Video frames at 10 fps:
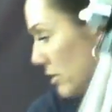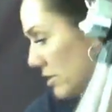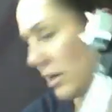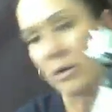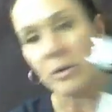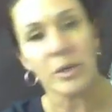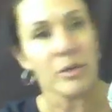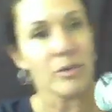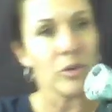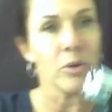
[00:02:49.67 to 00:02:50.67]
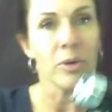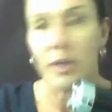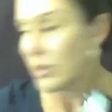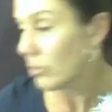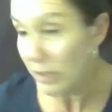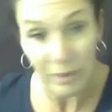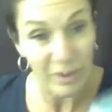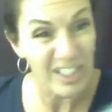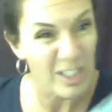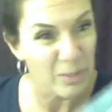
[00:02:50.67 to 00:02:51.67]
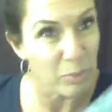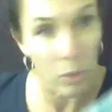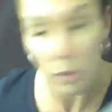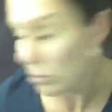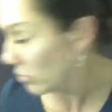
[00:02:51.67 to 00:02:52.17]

a towel here to go ahead. We're gonna explore